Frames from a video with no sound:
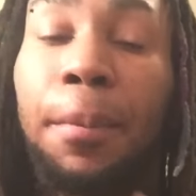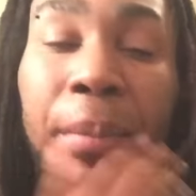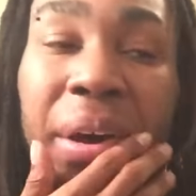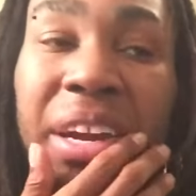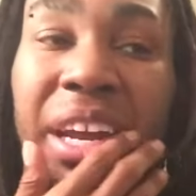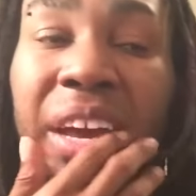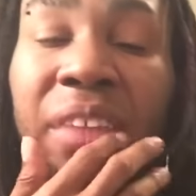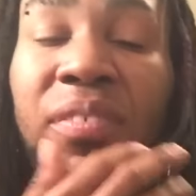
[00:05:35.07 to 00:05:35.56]

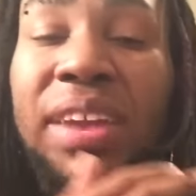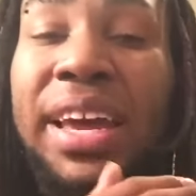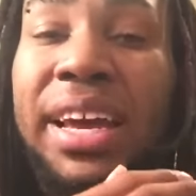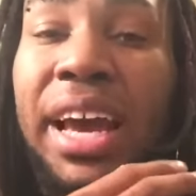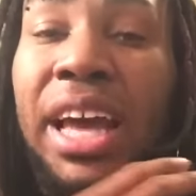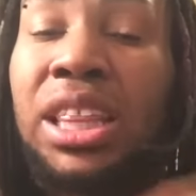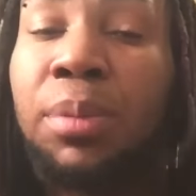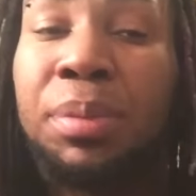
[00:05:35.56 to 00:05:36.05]
But if
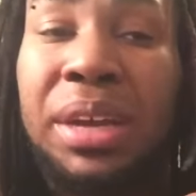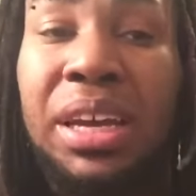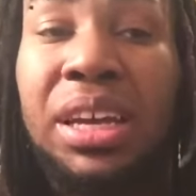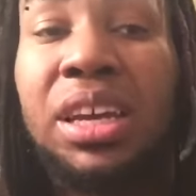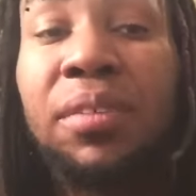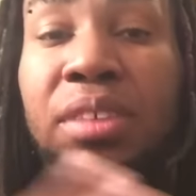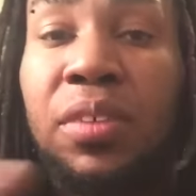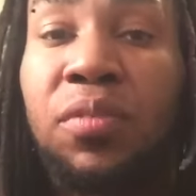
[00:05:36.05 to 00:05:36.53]
like at the
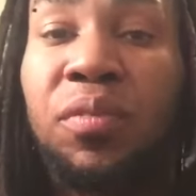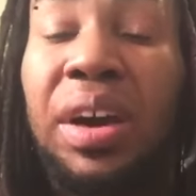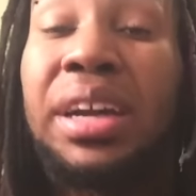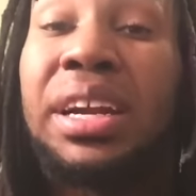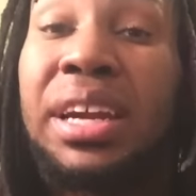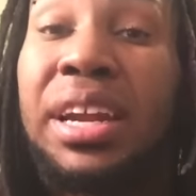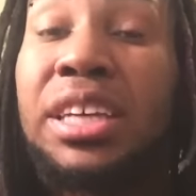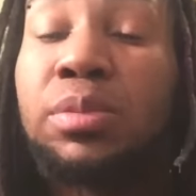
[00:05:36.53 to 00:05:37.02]
beginning of the
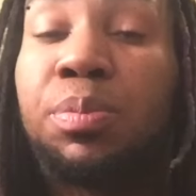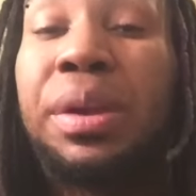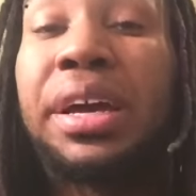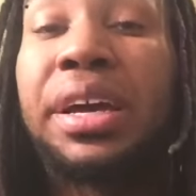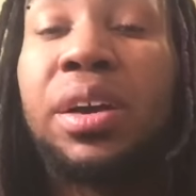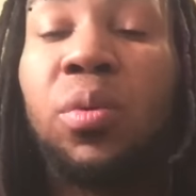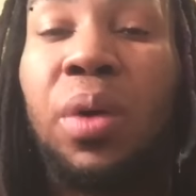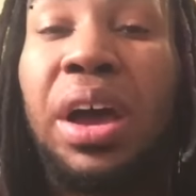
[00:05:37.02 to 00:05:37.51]
fight it is
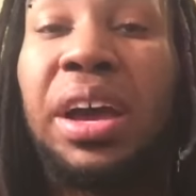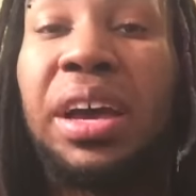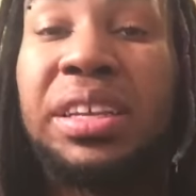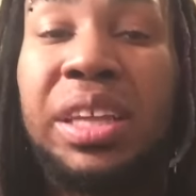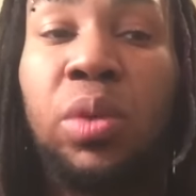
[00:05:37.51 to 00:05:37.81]
black and white,